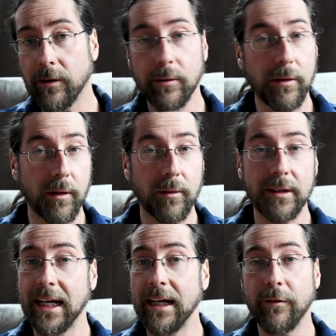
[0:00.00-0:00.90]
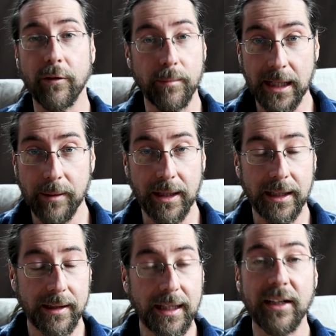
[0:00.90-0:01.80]
through the whole day for
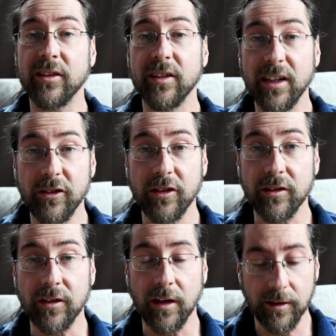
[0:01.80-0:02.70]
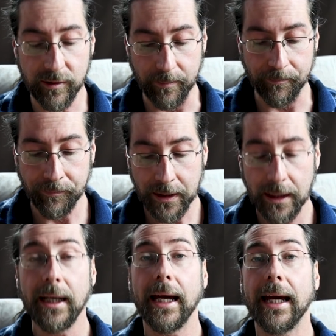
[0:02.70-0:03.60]
many days, and that's just awesome.
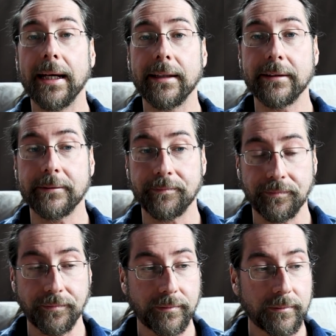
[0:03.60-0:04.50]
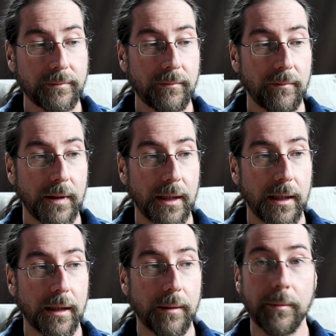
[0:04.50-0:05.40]
And
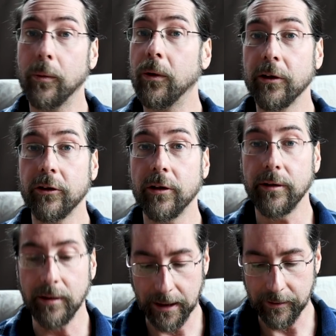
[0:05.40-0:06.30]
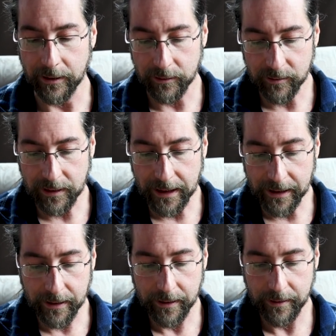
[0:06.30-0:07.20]
I want to show you how it looks
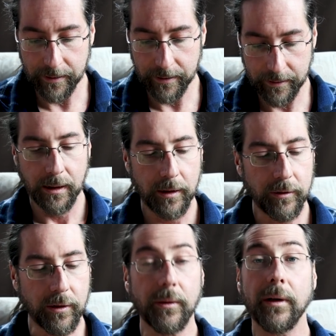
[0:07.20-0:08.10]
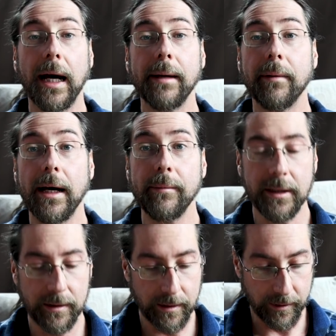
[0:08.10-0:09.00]
like. So I'm
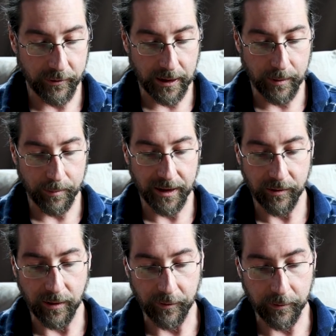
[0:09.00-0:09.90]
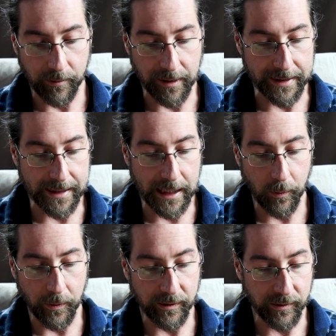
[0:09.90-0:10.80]
in the JMP software right now.
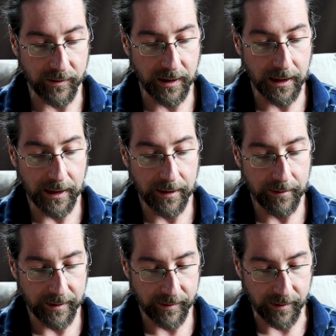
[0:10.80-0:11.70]
What you see here is